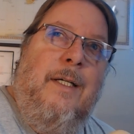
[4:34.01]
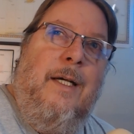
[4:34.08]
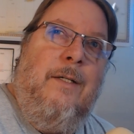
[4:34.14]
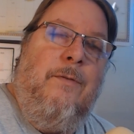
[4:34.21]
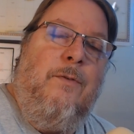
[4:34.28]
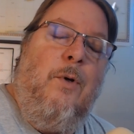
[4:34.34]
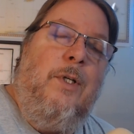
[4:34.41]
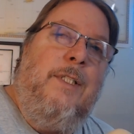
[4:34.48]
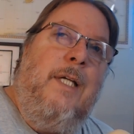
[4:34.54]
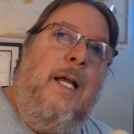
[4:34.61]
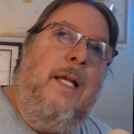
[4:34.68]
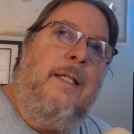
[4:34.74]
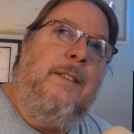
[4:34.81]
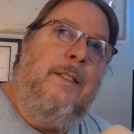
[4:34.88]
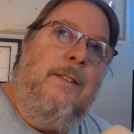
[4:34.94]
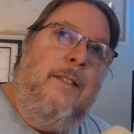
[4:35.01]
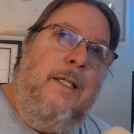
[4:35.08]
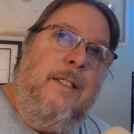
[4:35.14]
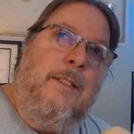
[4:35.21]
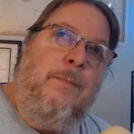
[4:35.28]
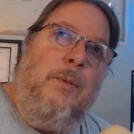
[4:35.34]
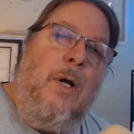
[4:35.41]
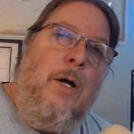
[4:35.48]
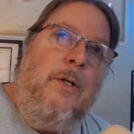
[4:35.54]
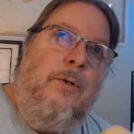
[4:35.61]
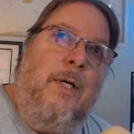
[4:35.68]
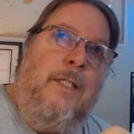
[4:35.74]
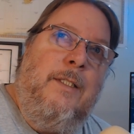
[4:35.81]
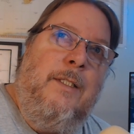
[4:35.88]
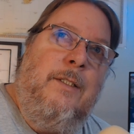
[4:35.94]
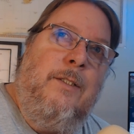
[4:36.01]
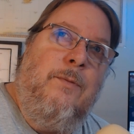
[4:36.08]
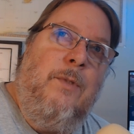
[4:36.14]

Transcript: And of course, as this progresses,